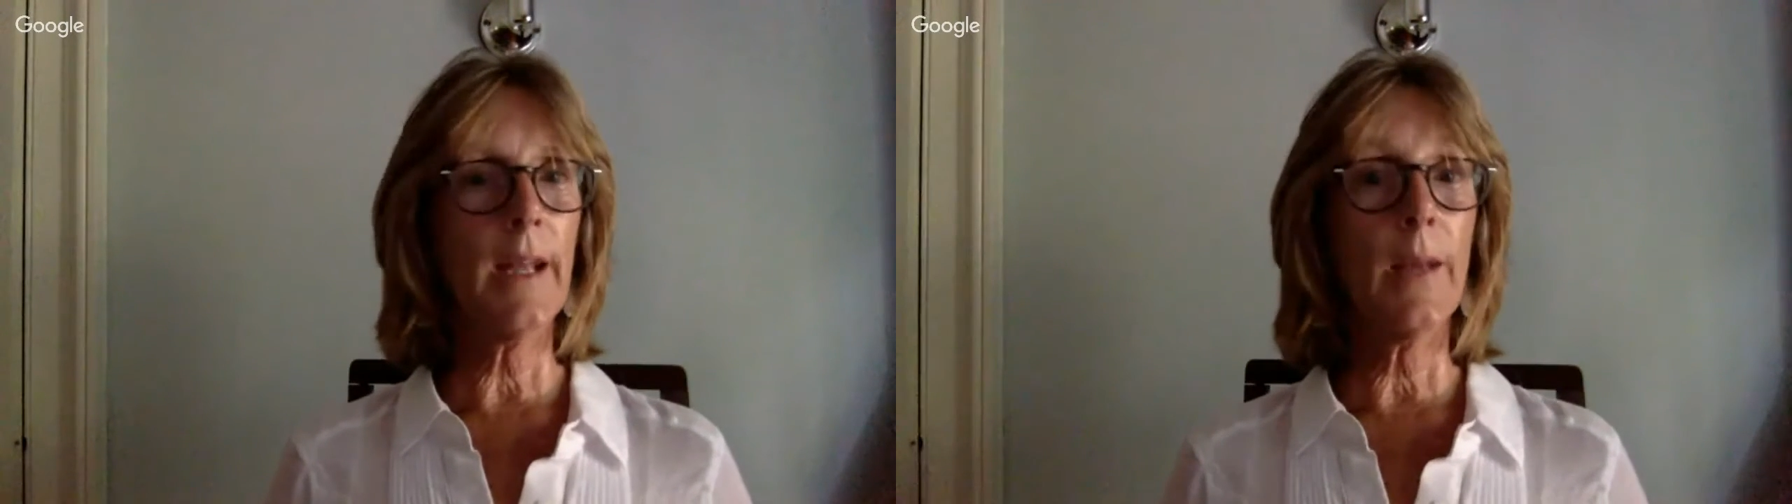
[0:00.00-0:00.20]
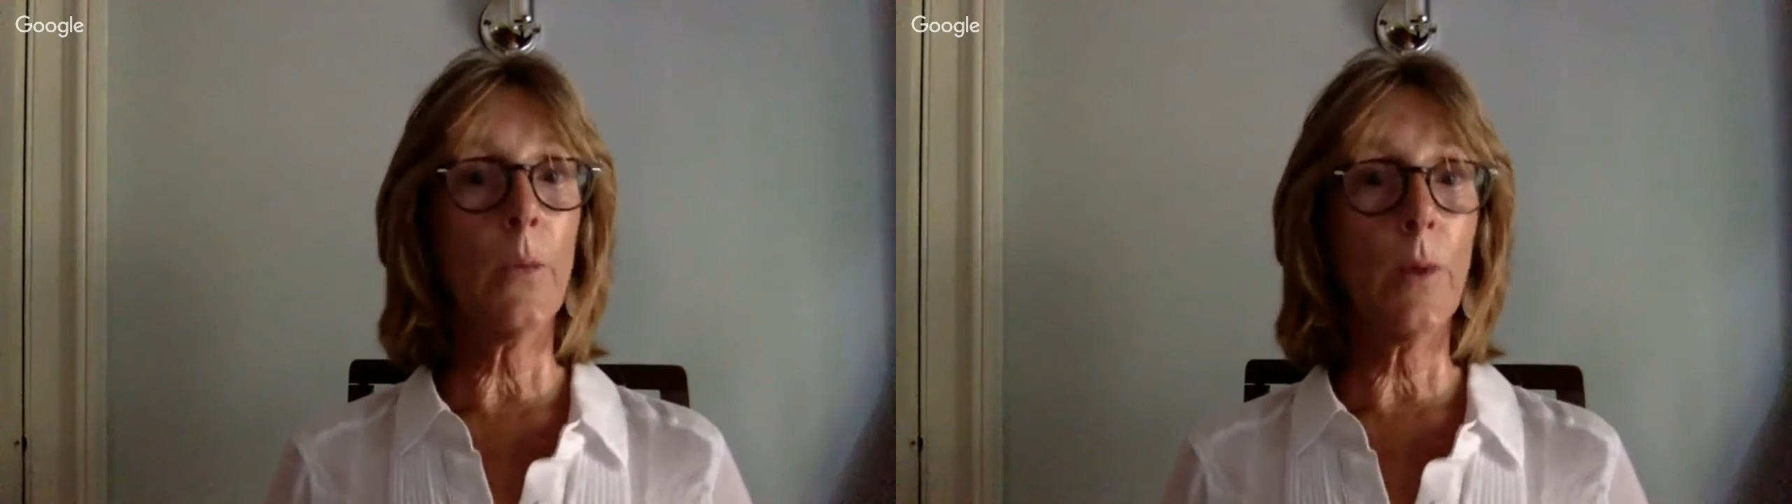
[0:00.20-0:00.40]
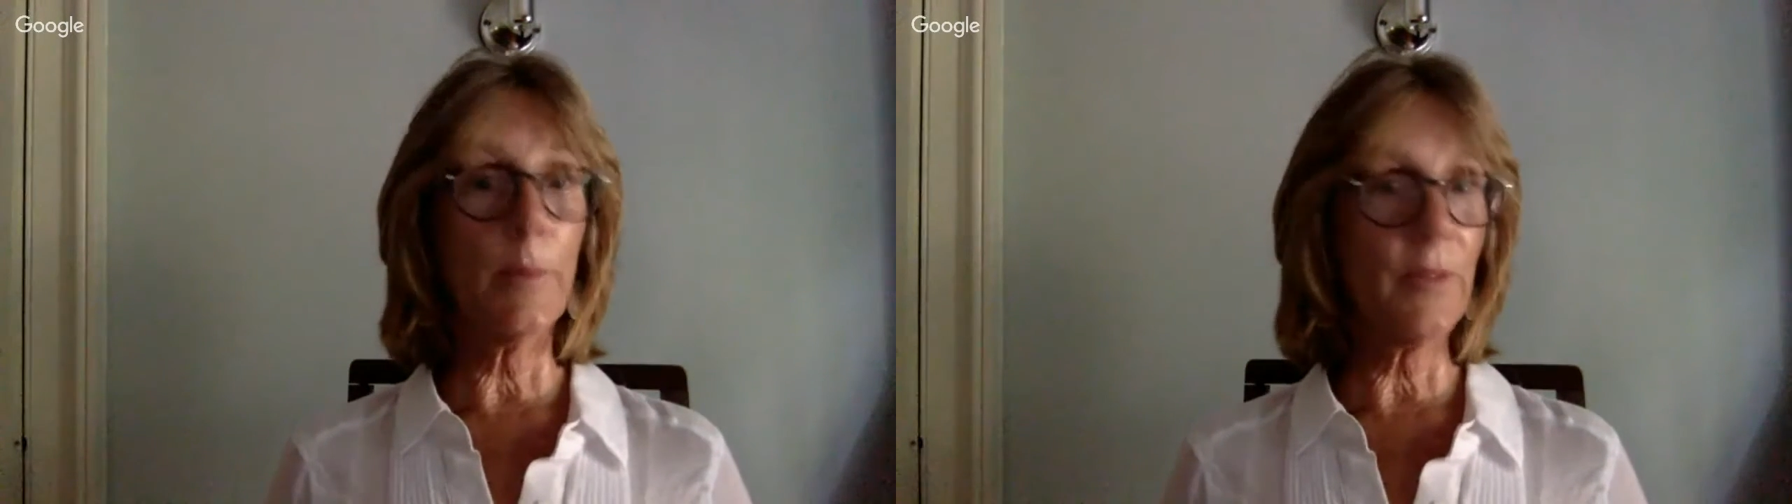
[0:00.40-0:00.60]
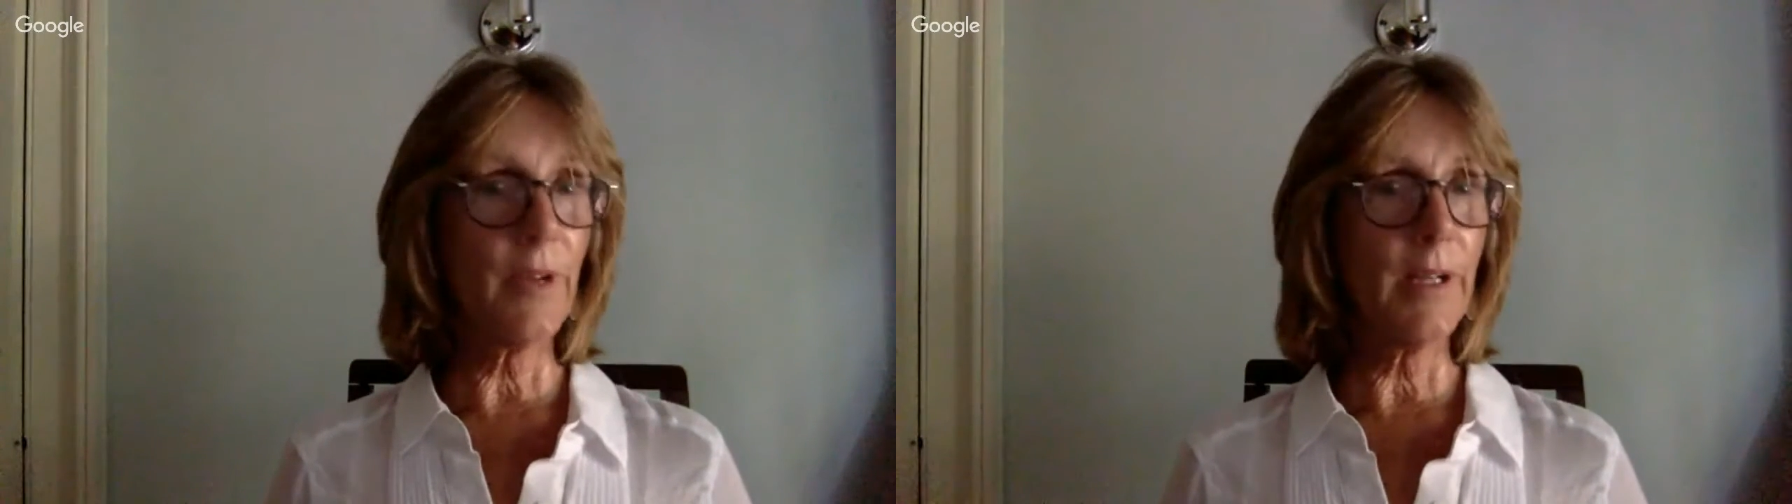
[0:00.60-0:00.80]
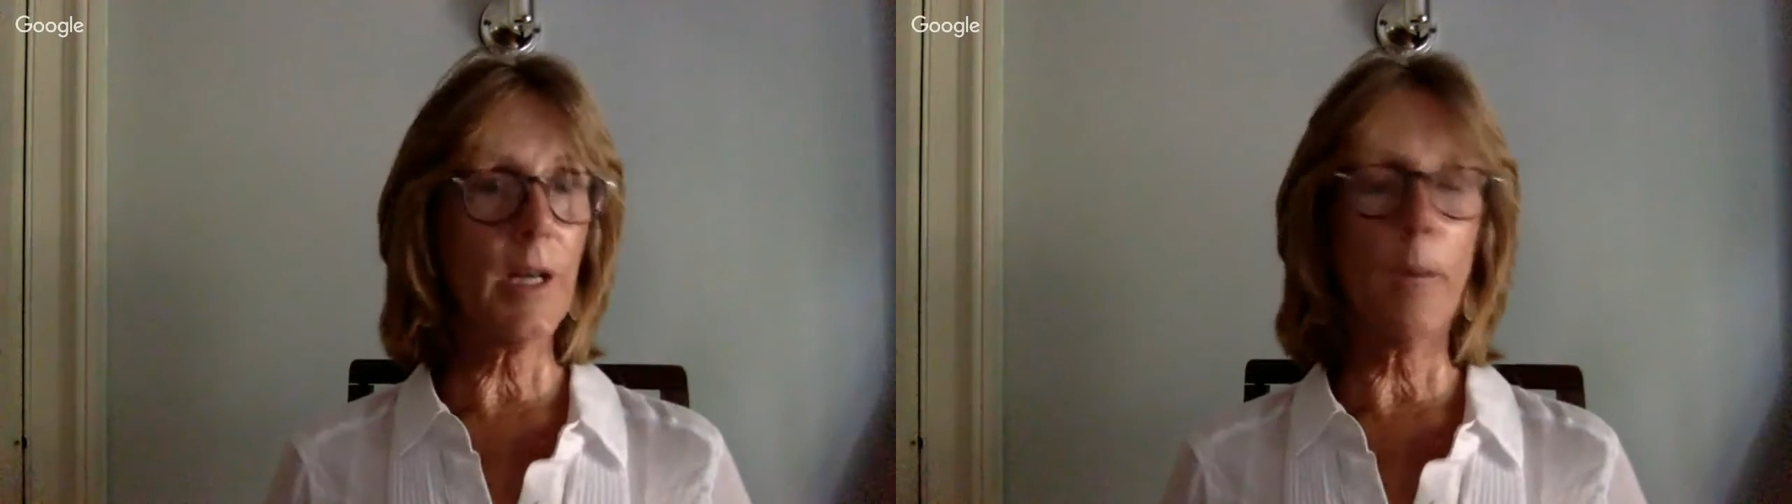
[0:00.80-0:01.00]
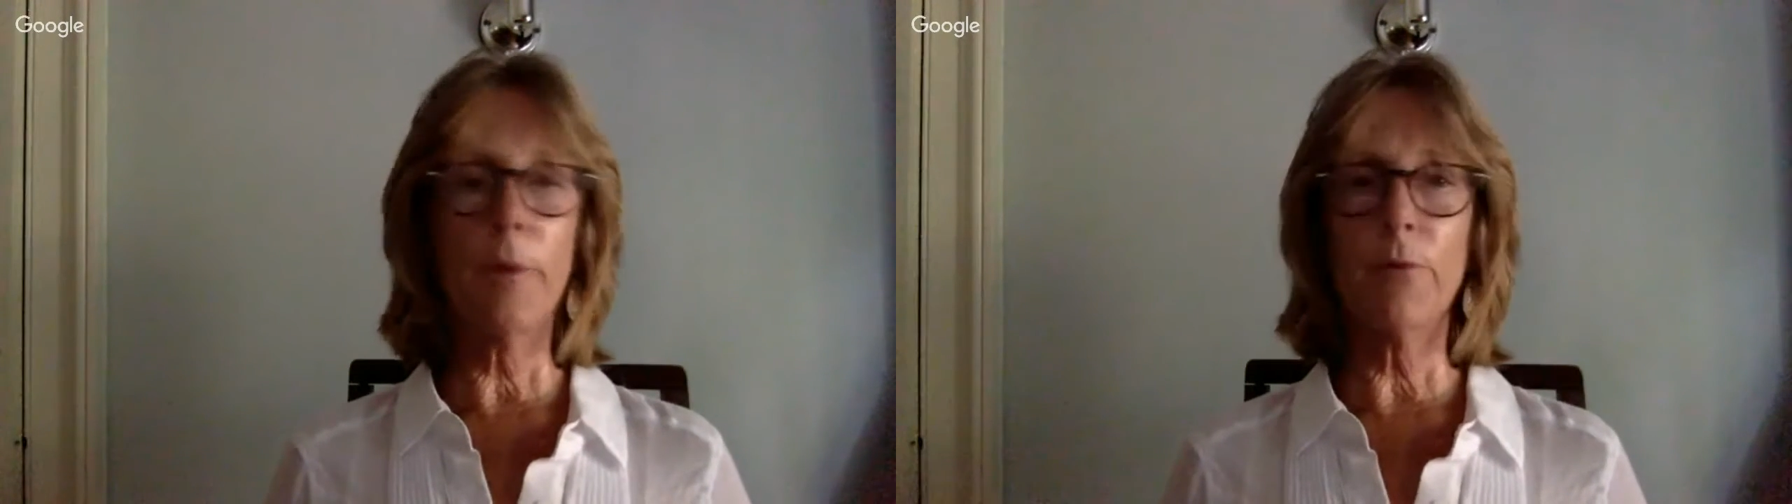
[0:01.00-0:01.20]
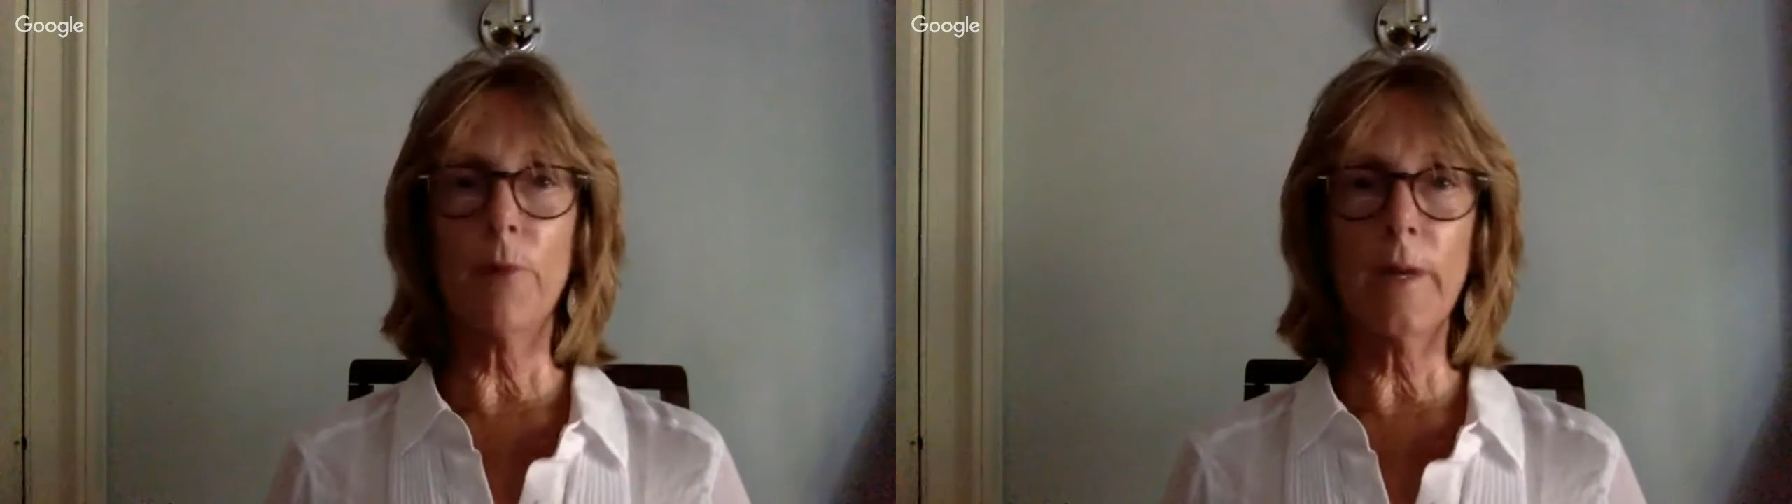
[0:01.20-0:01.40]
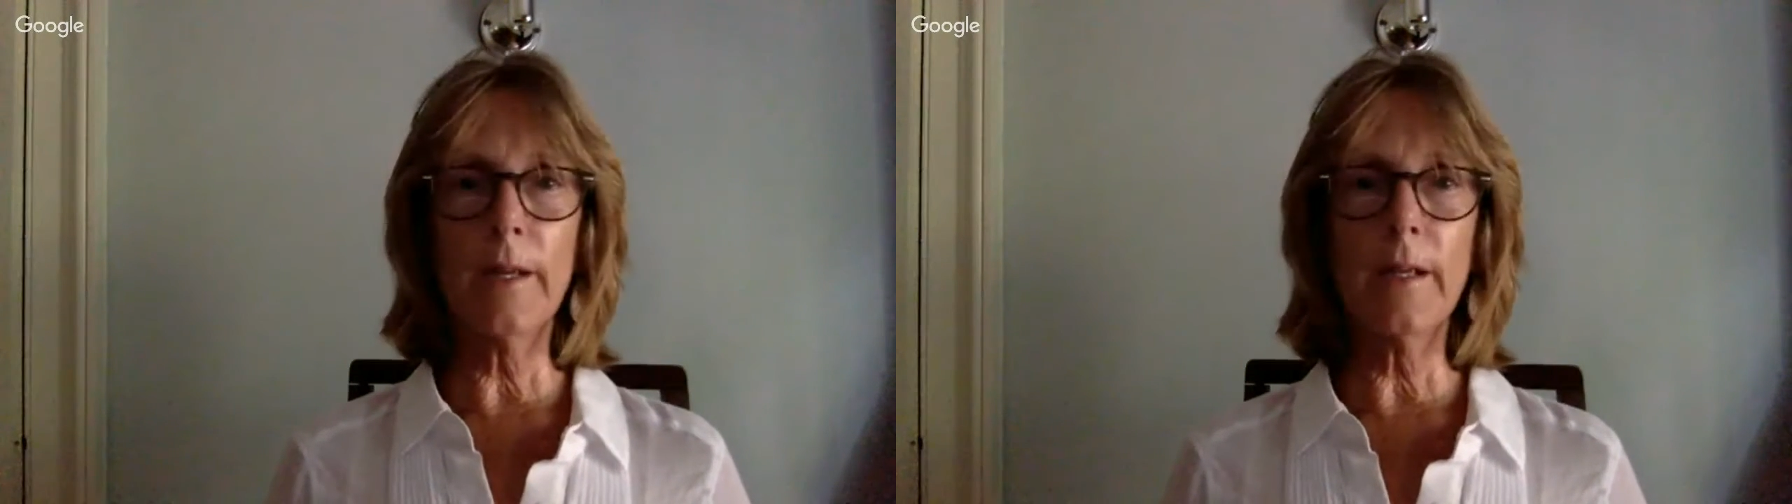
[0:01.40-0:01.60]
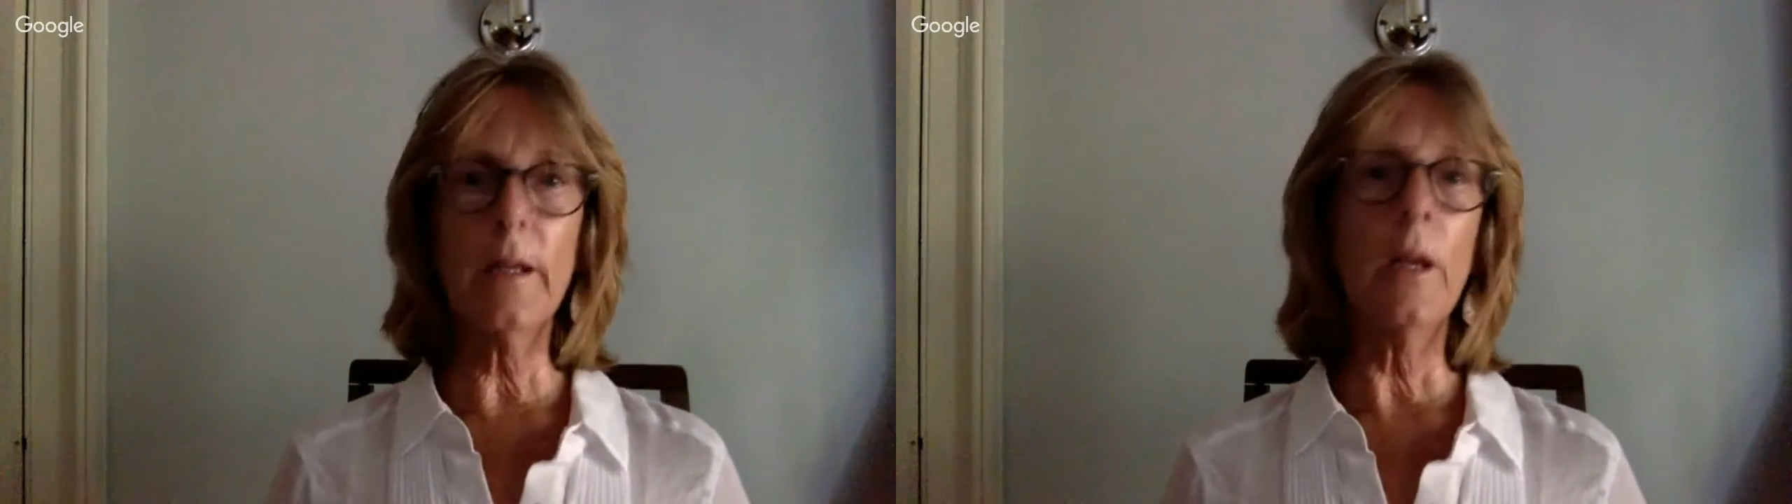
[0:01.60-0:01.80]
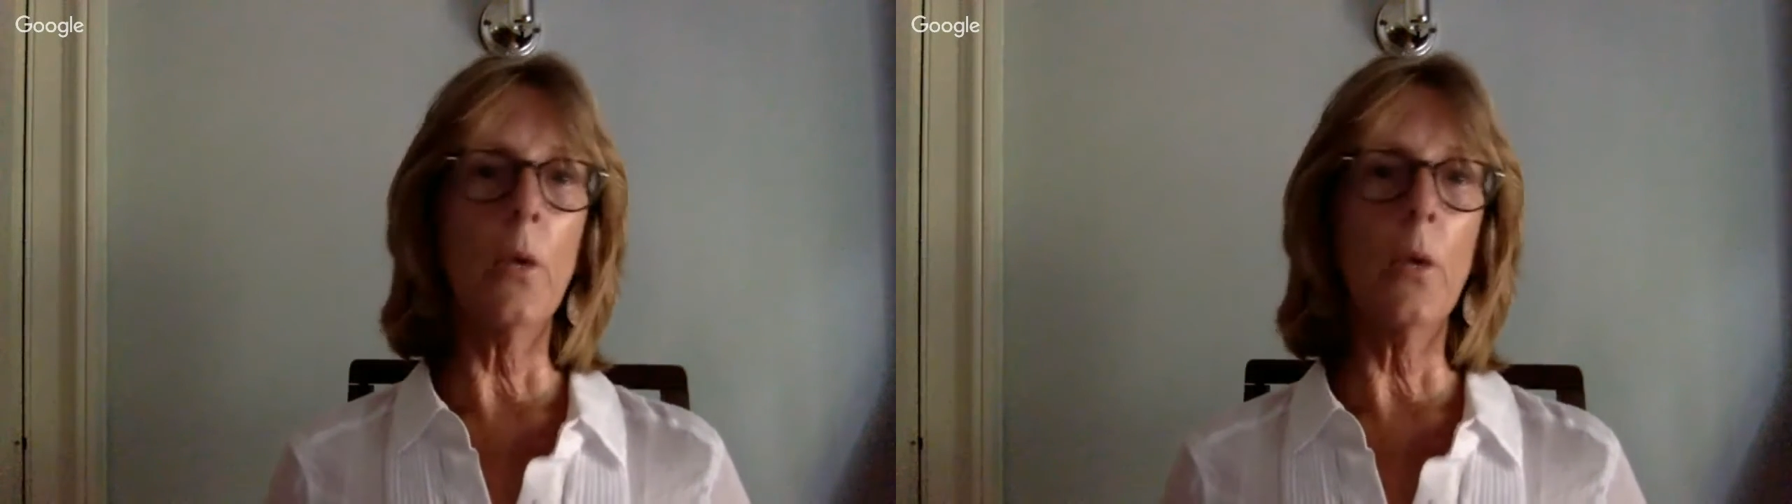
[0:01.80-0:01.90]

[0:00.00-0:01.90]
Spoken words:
a website up and running